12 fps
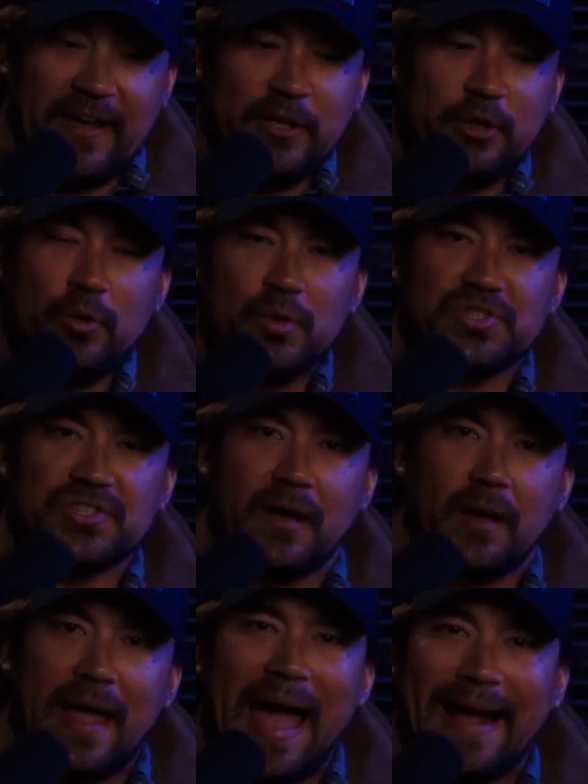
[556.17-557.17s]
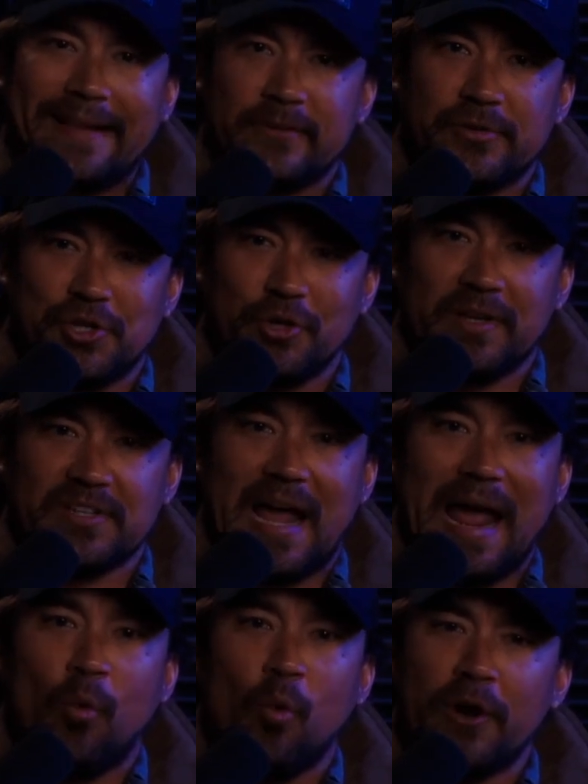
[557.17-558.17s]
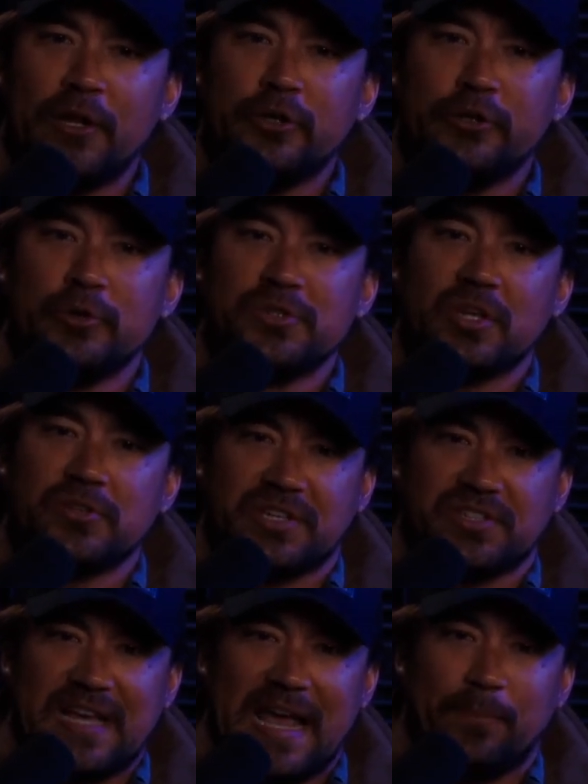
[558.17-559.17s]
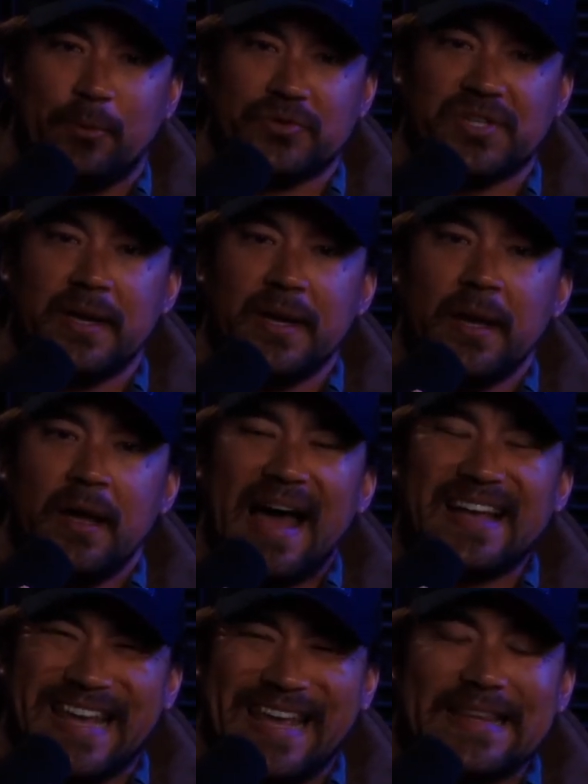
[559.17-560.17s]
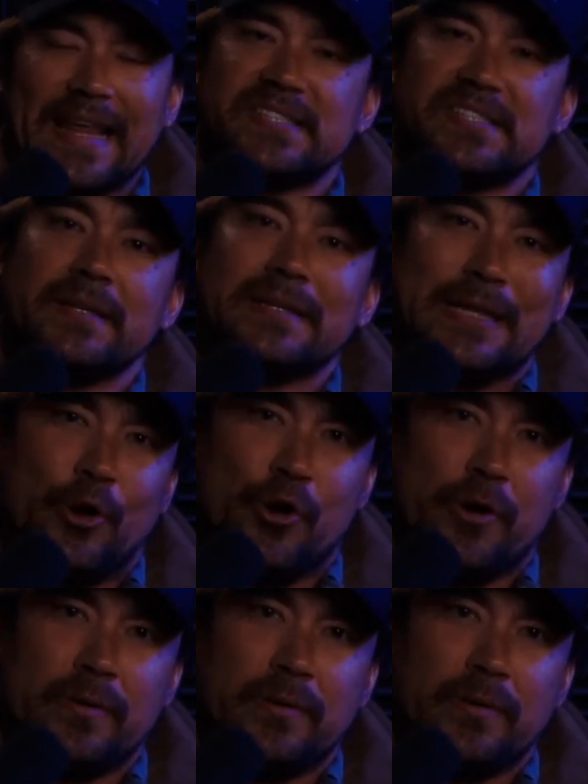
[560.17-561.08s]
I use active shootings, I want to use those examples as a lesson learned.